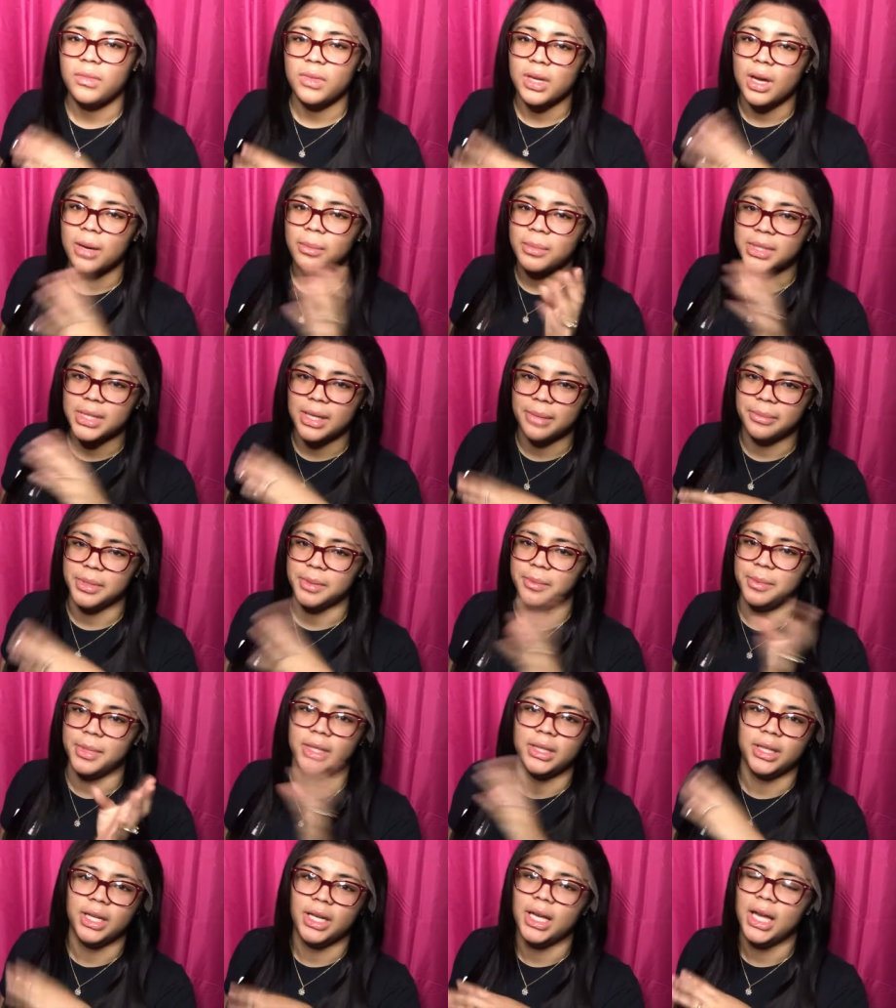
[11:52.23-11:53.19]
I'm stop
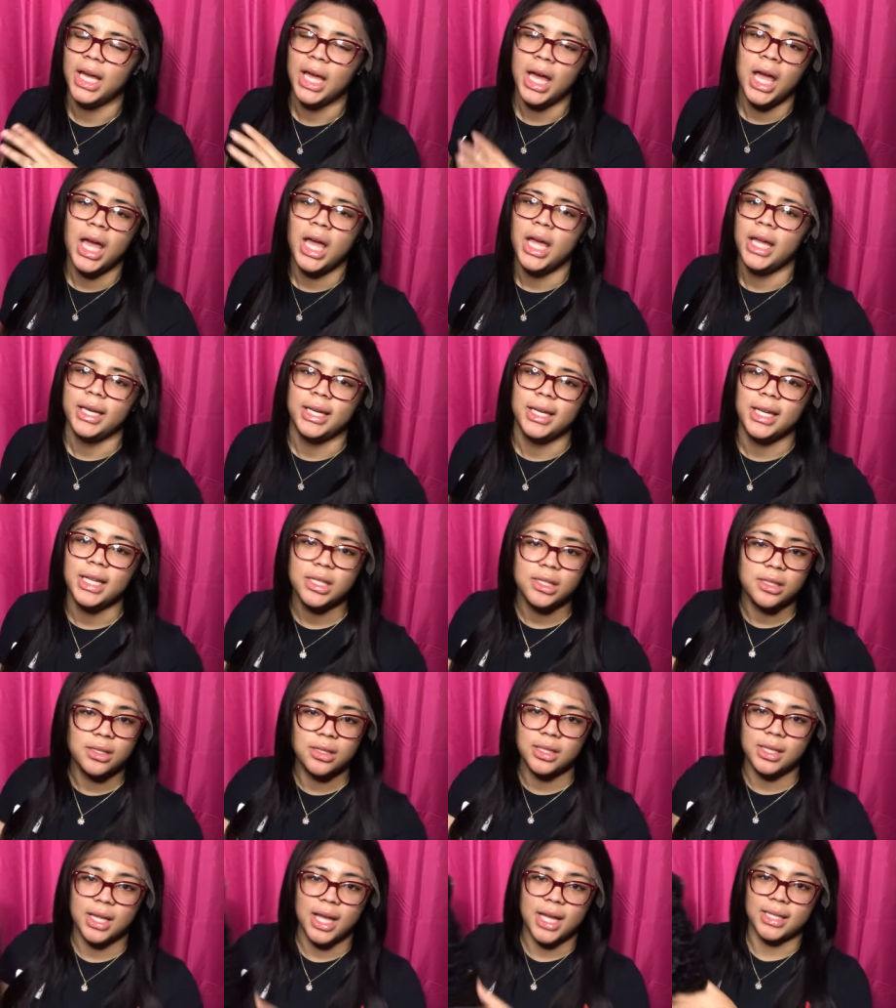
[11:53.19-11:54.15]
smelling that. This
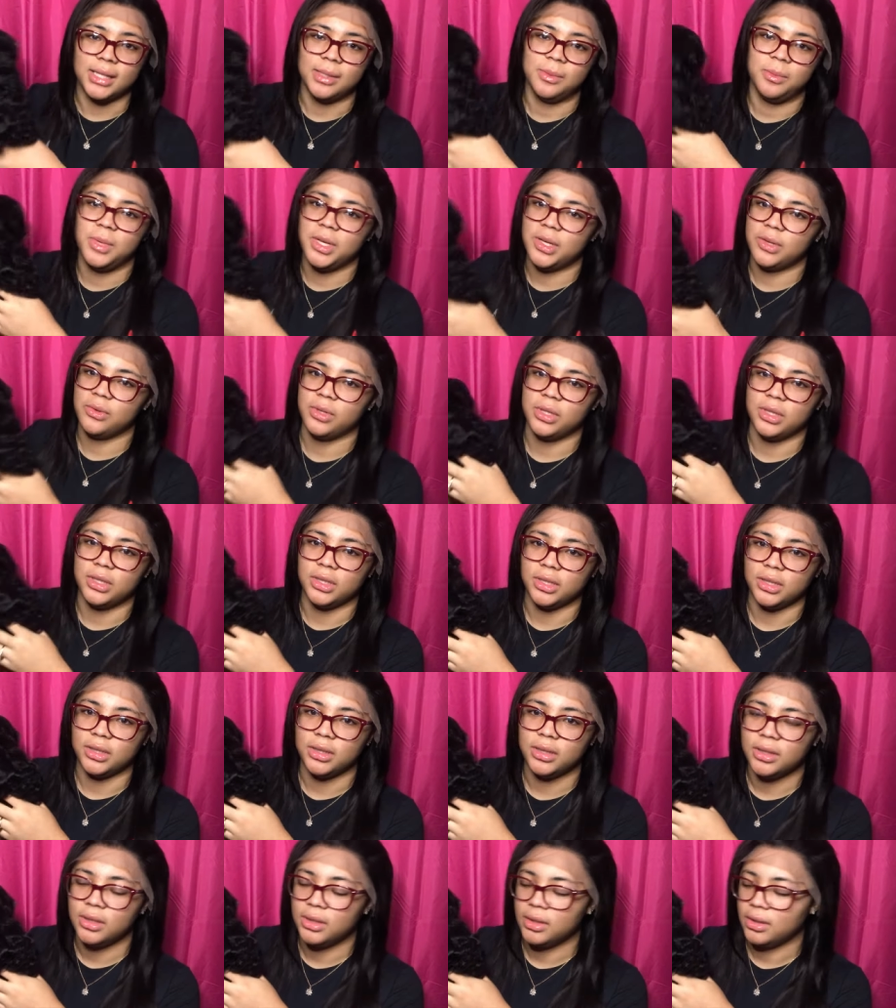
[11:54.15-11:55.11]
does not smell good.
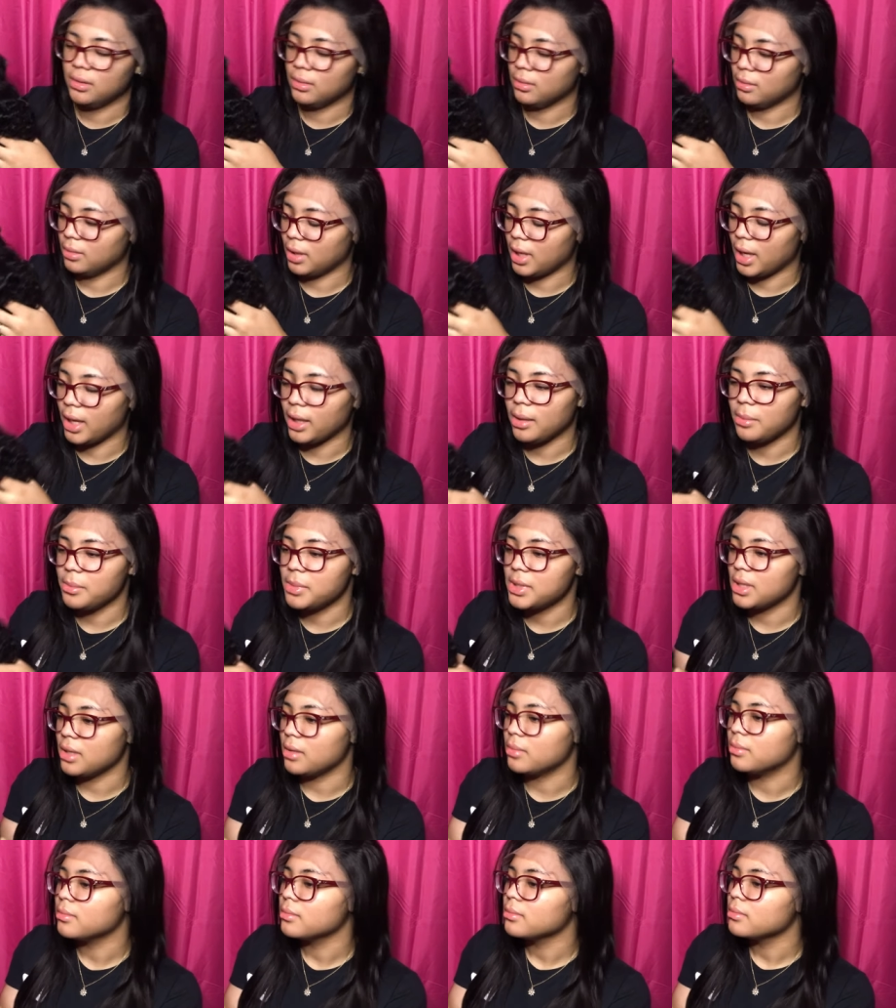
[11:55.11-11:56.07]
Like, let me
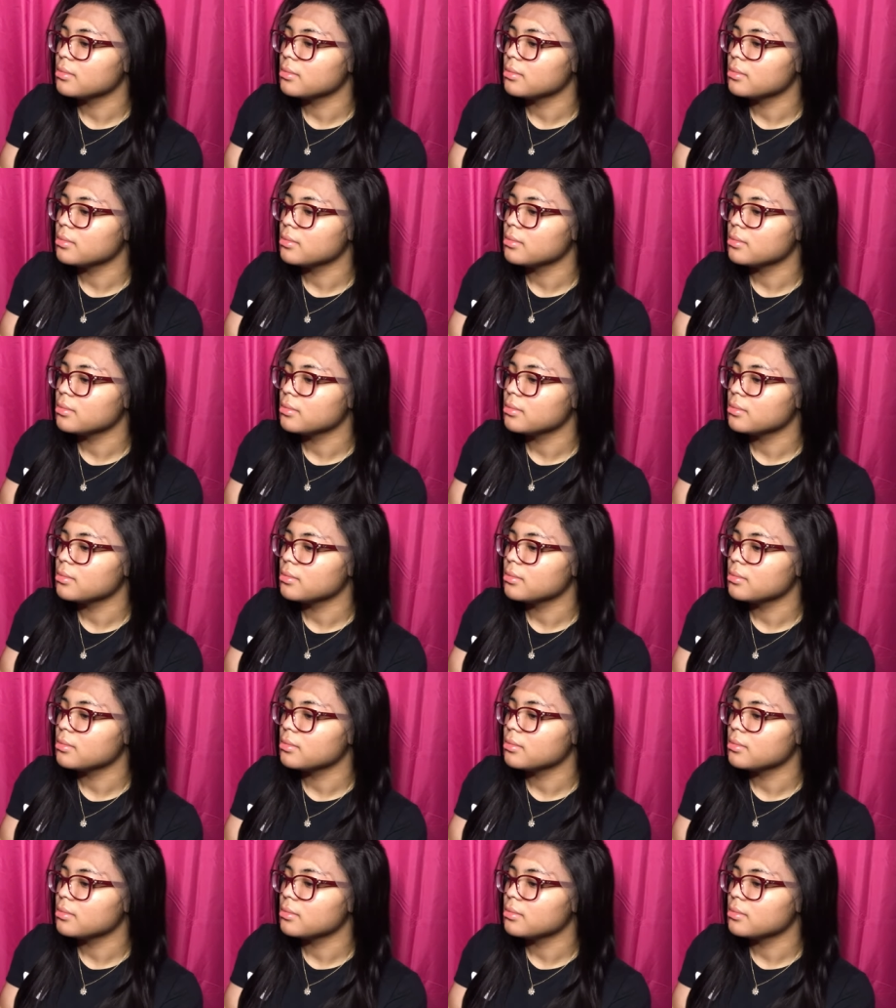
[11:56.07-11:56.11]
see.